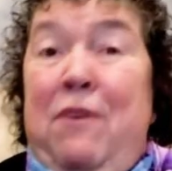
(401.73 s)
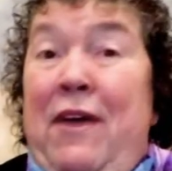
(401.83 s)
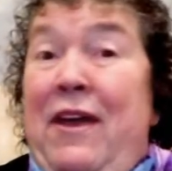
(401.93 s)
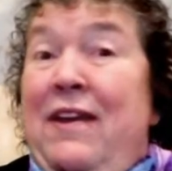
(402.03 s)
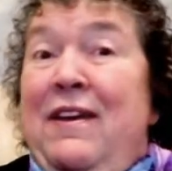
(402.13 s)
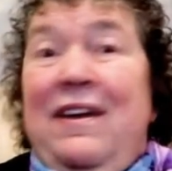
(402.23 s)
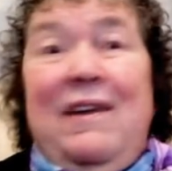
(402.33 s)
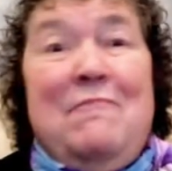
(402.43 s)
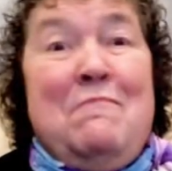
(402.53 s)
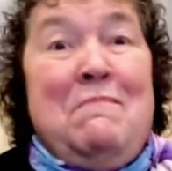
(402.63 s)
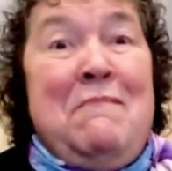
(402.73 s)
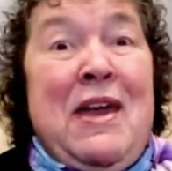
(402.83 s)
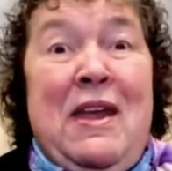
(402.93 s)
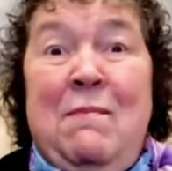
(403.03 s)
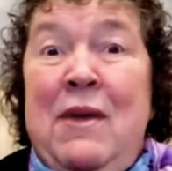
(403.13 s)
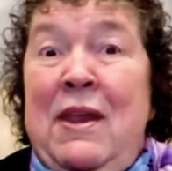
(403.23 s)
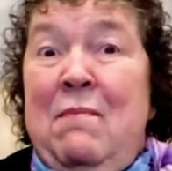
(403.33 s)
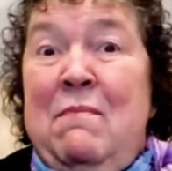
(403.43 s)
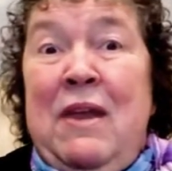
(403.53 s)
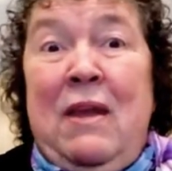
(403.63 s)
read many, many,
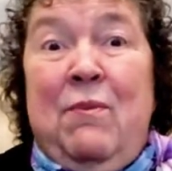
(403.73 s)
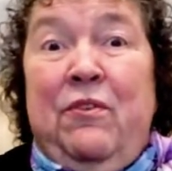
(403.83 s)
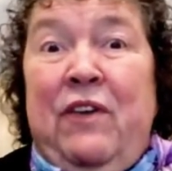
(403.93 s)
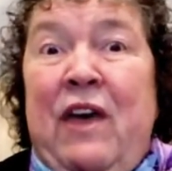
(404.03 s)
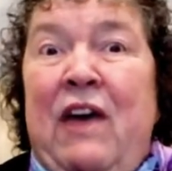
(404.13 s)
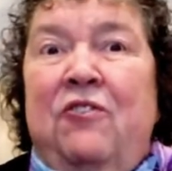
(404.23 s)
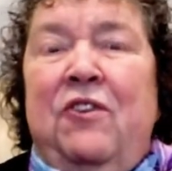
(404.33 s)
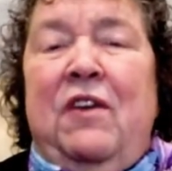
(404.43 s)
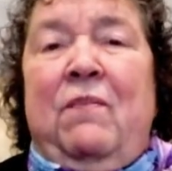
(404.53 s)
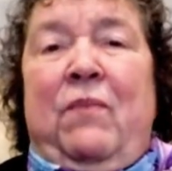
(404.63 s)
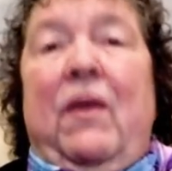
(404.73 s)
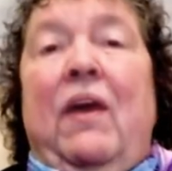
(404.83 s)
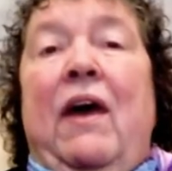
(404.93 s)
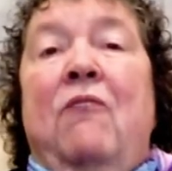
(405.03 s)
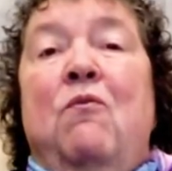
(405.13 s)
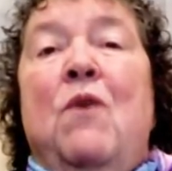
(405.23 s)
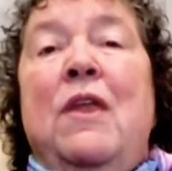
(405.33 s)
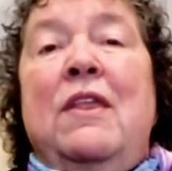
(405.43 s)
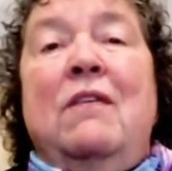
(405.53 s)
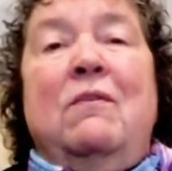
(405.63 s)
many books. I actually have
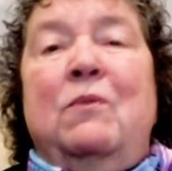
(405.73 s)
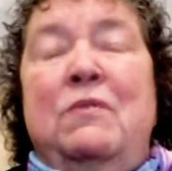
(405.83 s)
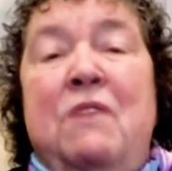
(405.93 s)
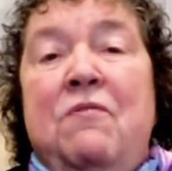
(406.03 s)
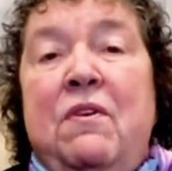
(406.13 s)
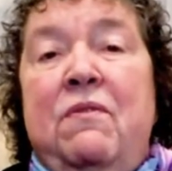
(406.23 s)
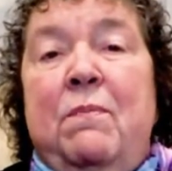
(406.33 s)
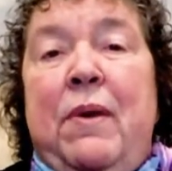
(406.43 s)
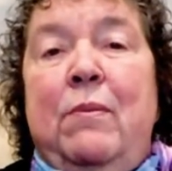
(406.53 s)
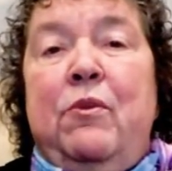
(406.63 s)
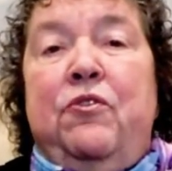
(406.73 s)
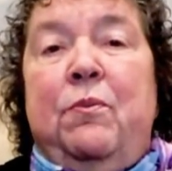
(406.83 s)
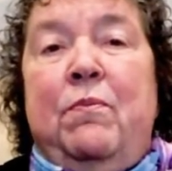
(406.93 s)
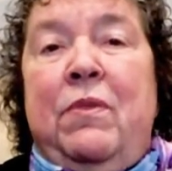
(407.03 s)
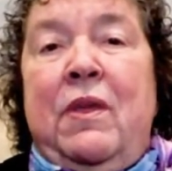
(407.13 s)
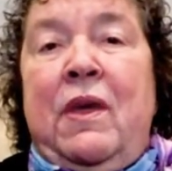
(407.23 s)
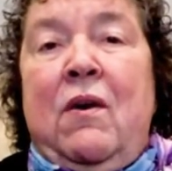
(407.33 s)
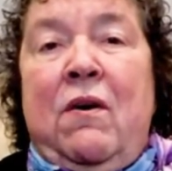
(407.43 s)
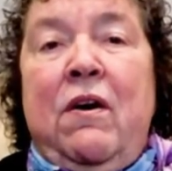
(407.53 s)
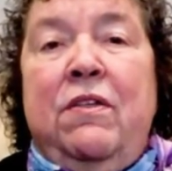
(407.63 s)
one that was never even published. The,
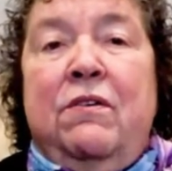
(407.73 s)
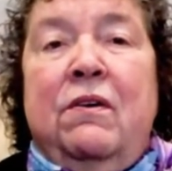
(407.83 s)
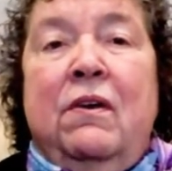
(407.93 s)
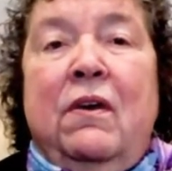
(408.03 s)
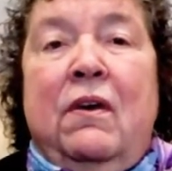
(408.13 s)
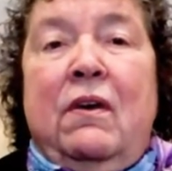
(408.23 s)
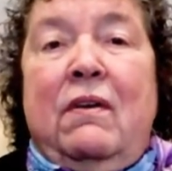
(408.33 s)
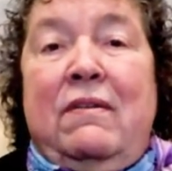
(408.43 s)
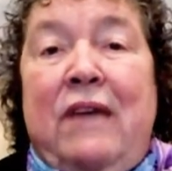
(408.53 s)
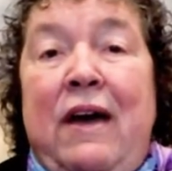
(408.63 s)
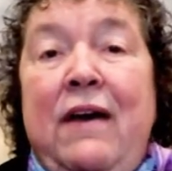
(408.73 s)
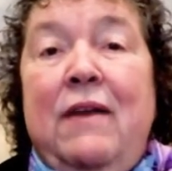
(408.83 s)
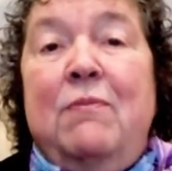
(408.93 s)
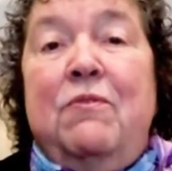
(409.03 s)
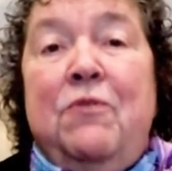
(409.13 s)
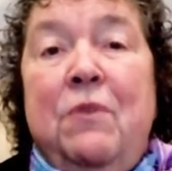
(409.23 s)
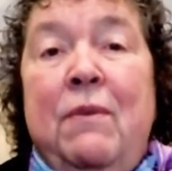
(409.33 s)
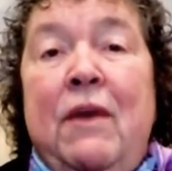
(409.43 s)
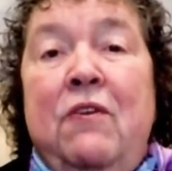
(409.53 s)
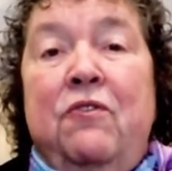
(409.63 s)
the author died before the
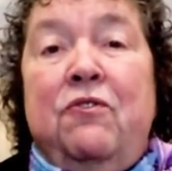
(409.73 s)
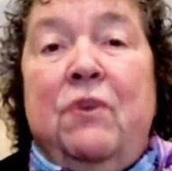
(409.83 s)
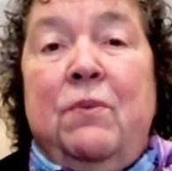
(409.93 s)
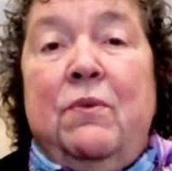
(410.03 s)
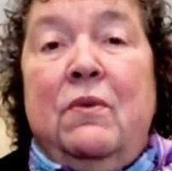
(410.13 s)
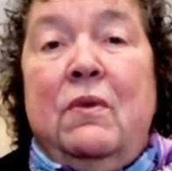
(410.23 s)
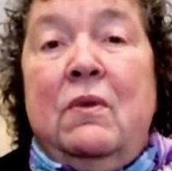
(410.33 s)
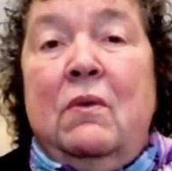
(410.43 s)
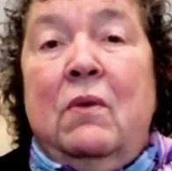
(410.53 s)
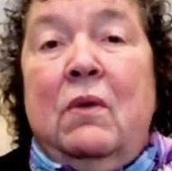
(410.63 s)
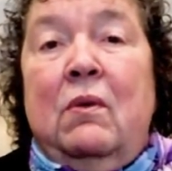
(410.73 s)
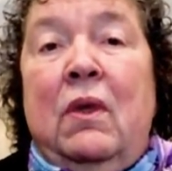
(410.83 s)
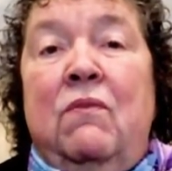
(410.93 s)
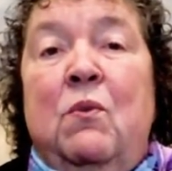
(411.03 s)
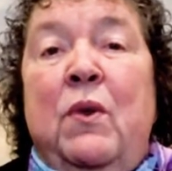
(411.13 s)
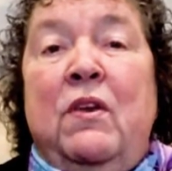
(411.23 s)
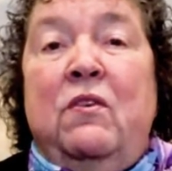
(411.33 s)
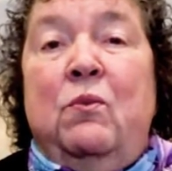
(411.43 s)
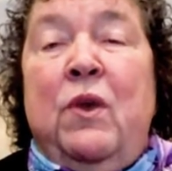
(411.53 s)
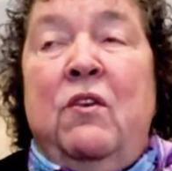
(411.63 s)
manuscript even
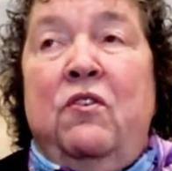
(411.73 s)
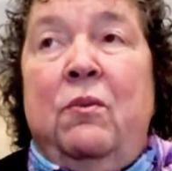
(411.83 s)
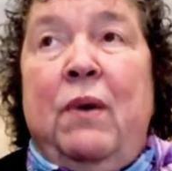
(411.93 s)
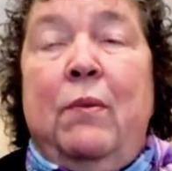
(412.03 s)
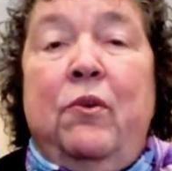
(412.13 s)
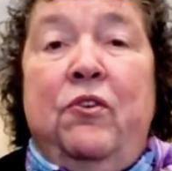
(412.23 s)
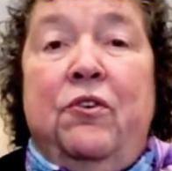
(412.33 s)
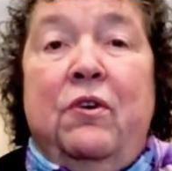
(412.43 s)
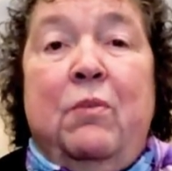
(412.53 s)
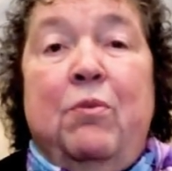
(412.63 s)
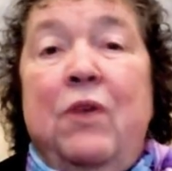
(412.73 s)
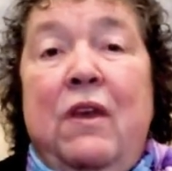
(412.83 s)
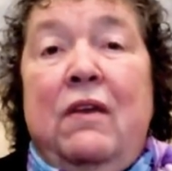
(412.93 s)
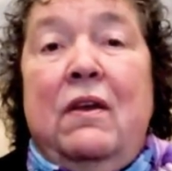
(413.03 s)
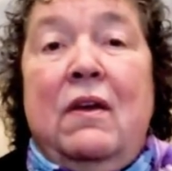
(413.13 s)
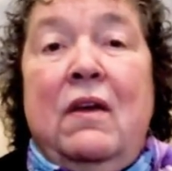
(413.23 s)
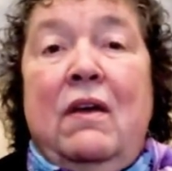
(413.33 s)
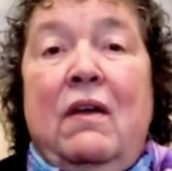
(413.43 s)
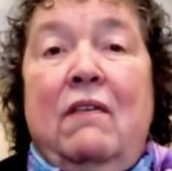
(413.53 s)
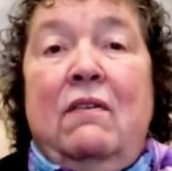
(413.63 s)
went went to publisher to print.
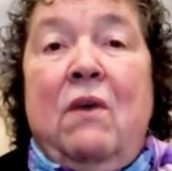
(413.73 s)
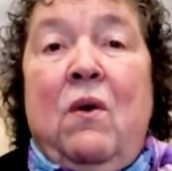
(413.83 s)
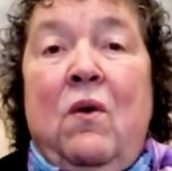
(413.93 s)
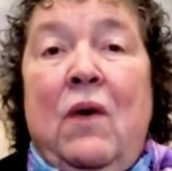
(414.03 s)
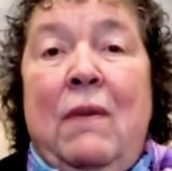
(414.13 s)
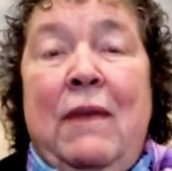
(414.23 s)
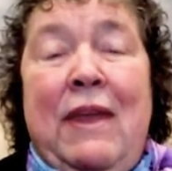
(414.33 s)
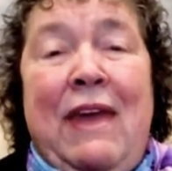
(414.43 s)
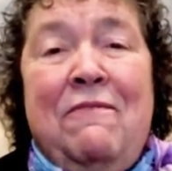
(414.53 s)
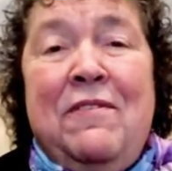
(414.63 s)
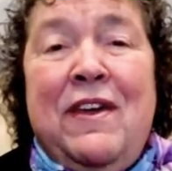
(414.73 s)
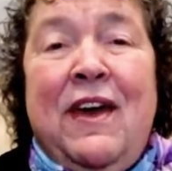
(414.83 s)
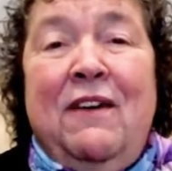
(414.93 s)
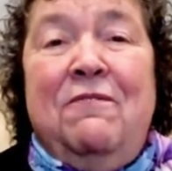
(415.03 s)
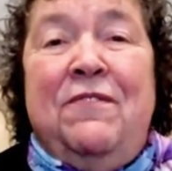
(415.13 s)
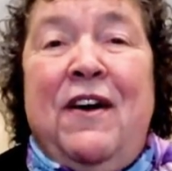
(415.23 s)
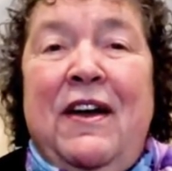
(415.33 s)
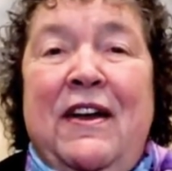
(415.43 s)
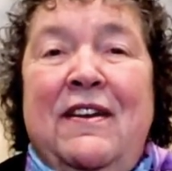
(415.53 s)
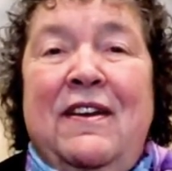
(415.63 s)
So I mean everything I could
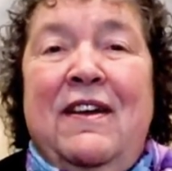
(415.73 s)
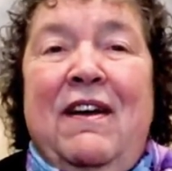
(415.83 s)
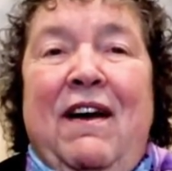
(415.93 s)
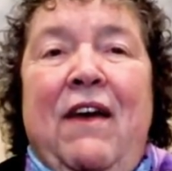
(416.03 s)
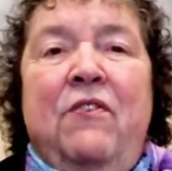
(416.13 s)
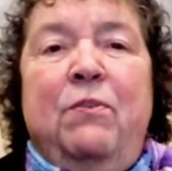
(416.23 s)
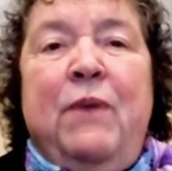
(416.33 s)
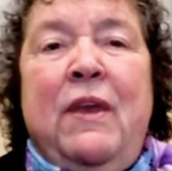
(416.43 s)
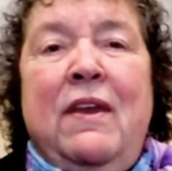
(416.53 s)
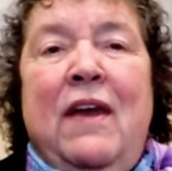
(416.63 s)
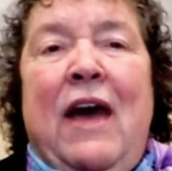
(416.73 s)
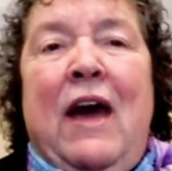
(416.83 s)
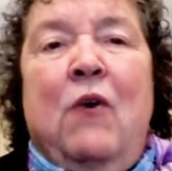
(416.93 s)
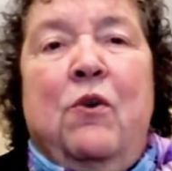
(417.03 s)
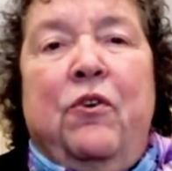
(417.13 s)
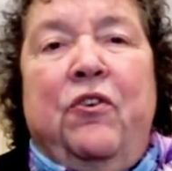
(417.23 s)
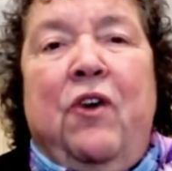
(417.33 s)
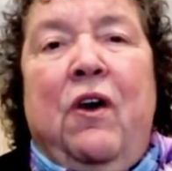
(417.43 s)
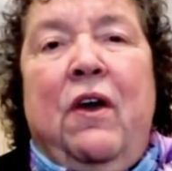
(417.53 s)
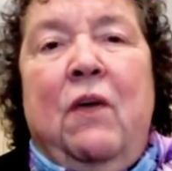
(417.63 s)
find. I've spent hours
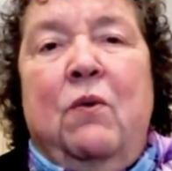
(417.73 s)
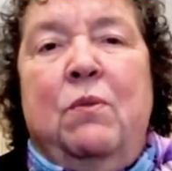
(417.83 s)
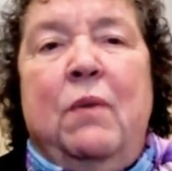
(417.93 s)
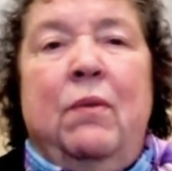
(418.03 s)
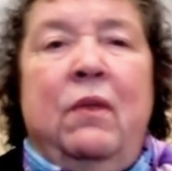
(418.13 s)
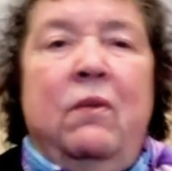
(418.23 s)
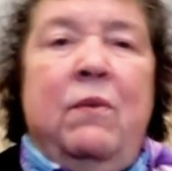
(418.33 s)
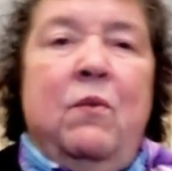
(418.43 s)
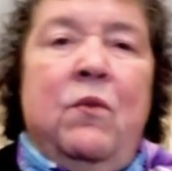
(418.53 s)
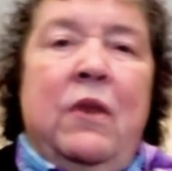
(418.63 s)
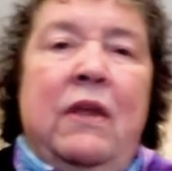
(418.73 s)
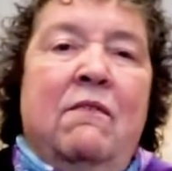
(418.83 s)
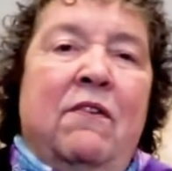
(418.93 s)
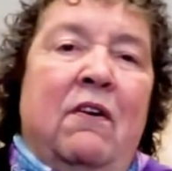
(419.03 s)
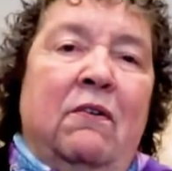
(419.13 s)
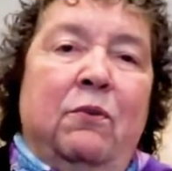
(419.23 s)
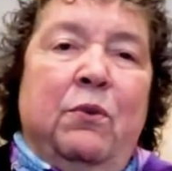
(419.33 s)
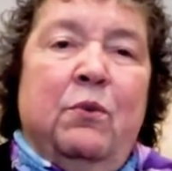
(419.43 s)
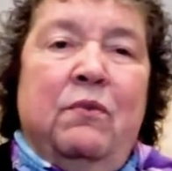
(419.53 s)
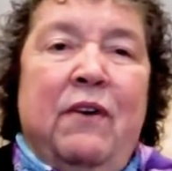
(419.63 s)
talking with people that have been really involved
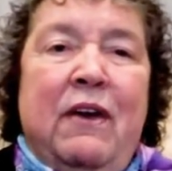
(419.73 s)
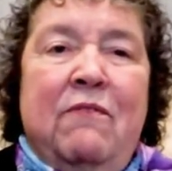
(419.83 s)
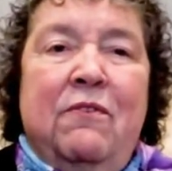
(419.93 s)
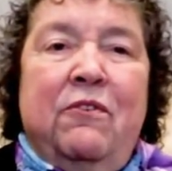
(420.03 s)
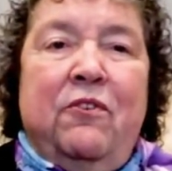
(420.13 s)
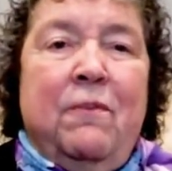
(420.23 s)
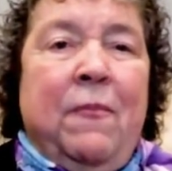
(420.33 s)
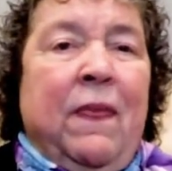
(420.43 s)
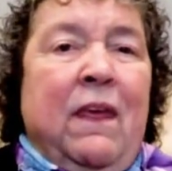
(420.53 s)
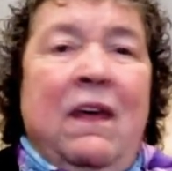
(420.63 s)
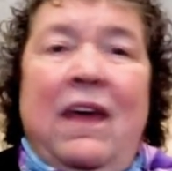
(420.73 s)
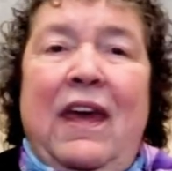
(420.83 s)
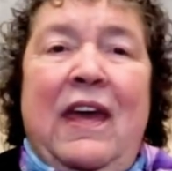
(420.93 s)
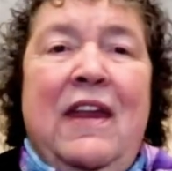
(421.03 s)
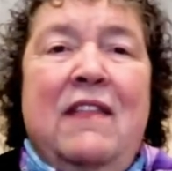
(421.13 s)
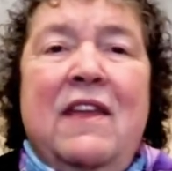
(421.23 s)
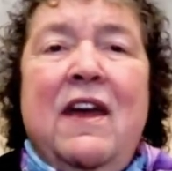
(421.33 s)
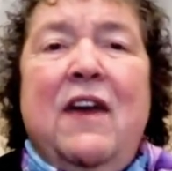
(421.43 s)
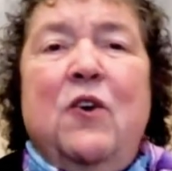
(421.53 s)
with revivals and anything I